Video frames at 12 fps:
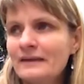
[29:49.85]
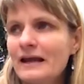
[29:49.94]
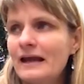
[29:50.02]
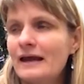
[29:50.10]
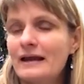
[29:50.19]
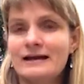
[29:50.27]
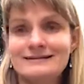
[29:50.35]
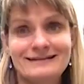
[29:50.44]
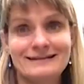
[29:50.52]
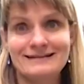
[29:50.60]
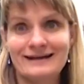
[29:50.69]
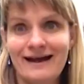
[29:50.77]
And I
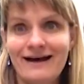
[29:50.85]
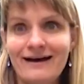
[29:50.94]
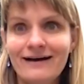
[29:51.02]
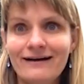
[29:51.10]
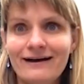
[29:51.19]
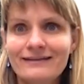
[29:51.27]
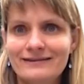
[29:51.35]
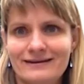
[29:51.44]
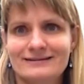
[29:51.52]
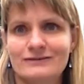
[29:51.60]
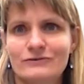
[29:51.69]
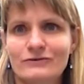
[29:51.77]
said, Yeah, I think
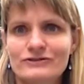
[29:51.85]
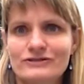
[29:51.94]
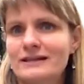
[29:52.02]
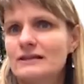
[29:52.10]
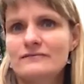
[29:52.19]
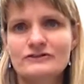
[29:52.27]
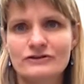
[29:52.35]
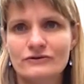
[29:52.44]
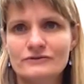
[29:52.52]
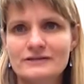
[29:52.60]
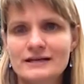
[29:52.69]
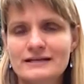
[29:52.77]
it's a gorgeous. I love
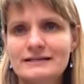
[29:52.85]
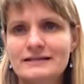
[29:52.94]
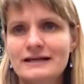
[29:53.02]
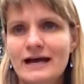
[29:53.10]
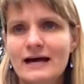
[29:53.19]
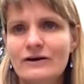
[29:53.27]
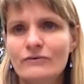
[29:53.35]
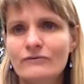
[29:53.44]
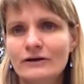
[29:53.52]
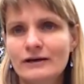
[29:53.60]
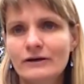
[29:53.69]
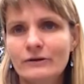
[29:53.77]
stones. I said, Yeah, over
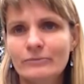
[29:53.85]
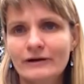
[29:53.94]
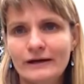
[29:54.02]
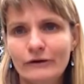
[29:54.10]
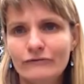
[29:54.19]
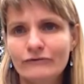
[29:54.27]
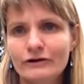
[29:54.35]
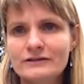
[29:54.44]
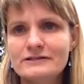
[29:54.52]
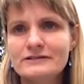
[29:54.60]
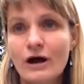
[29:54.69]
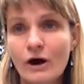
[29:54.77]
here, bring it over.
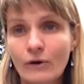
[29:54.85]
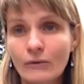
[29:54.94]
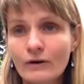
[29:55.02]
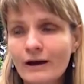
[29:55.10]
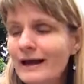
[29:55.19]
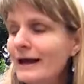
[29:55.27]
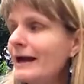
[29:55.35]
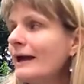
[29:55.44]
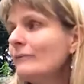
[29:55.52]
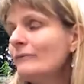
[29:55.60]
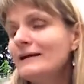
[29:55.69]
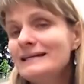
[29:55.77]
So
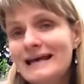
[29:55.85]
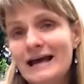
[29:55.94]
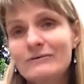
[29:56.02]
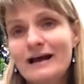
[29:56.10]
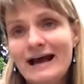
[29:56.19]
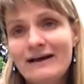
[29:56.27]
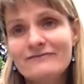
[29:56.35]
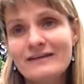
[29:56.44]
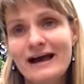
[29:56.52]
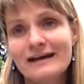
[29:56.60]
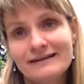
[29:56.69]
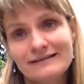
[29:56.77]
we now have
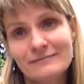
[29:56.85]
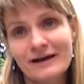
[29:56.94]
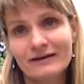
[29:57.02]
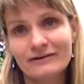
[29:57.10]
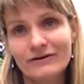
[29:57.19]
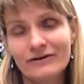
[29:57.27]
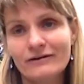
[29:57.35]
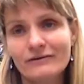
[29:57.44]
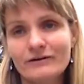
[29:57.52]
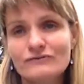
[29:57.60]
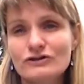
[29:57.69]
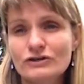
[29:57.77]
that in the backyard.
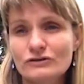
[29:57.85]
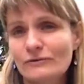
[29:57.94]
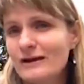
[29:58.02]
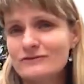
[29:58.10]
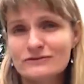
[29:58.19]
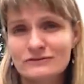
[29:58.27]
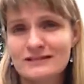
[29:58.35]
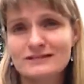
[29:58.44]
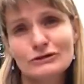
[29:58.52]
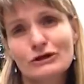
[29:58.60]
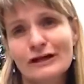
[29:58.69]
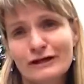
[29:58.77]
We've turned it around so it doesn't
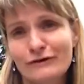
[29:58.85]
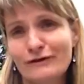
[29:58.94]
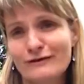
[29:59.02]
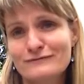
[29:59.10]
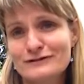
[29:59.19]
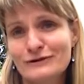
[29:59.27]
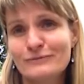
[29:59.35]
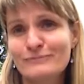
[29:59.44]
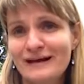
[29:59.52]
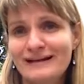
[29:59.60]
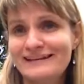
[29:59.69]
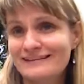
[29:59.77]
look like a gravestone,
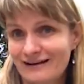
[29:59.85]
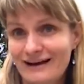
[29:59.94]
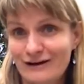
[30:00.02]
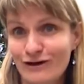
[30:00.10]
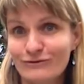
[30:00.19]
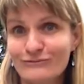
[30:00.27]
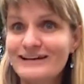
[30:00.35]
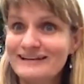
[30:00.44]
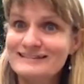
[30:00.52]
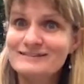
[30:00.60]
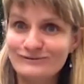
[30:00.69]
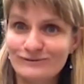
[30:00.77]
but in, at Halloween
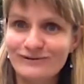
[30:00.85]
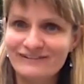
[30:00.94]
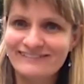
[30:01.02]
it's cool.